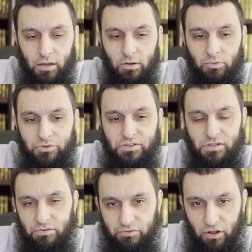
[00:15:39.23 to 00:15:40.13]
This
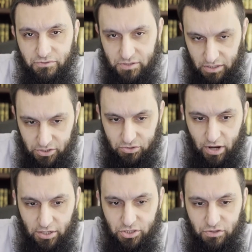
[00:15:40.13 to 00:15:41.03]
involves the
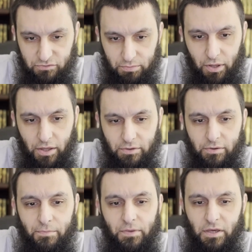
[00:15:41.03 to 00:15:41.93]
extraction of blood,
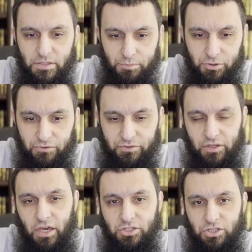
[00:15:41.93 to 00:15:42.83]
its
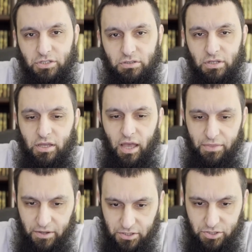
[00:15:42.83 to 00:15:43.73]
purification, and
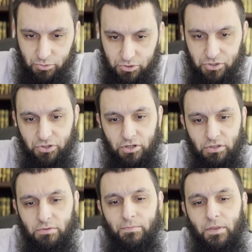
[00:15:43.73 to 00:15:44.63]
then its
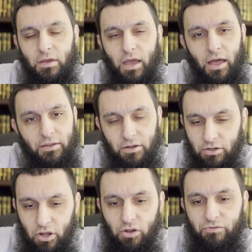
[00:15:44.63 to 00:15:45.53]
return, and
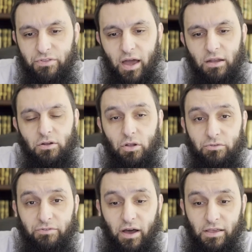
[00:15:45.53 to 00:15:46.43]
none of that
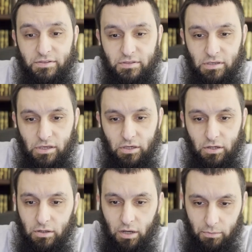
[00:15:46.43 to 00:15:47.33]
nullifies the
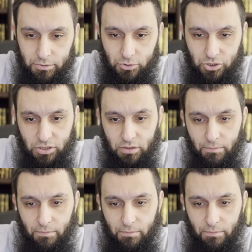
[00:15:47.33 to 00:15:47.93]
ablution.